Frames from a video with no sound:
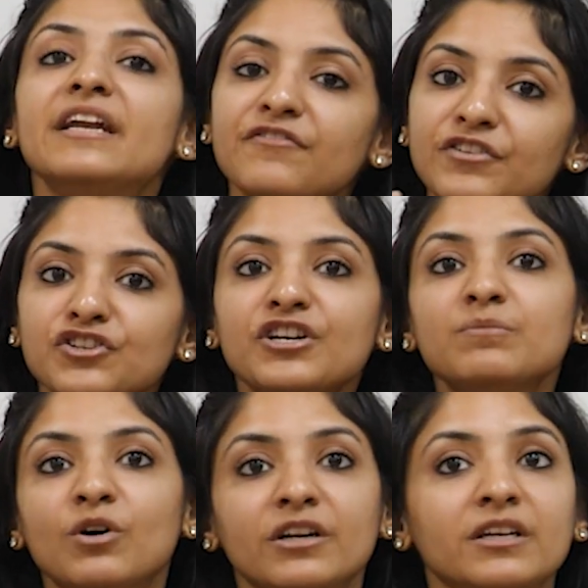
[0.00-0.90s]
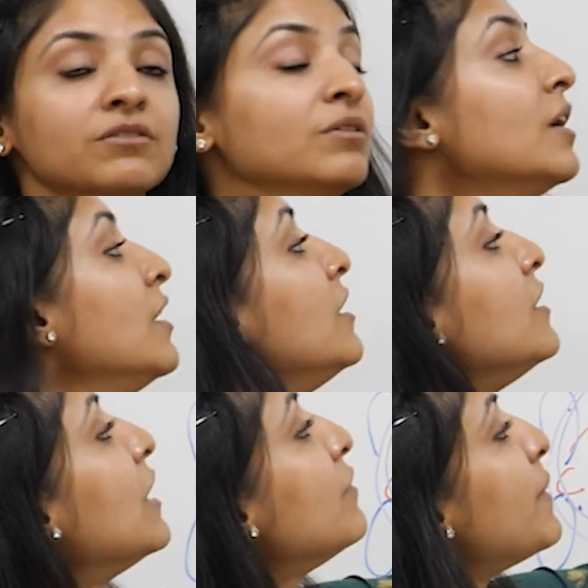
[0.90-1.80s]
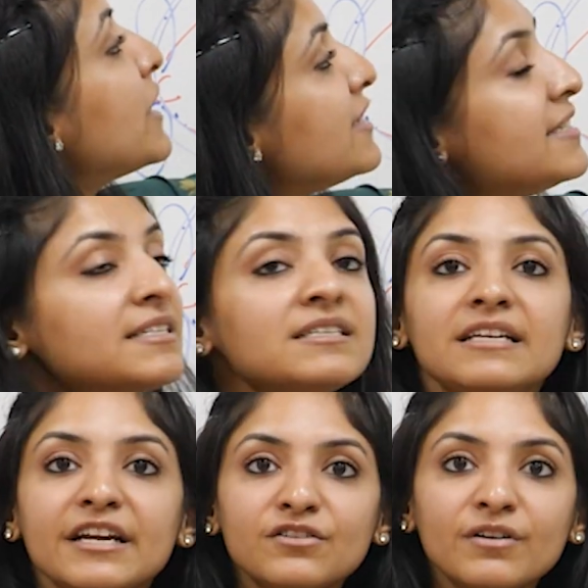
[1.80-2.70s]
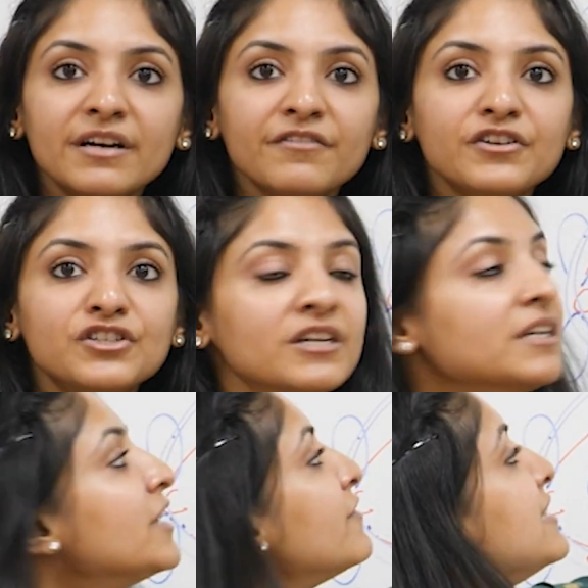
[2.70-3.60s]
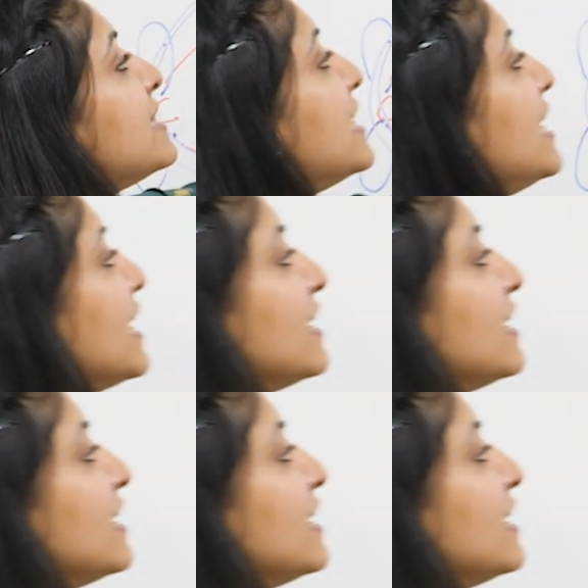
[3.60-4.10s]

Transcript: deficient molecule. Now because this is electron deficient, it will seek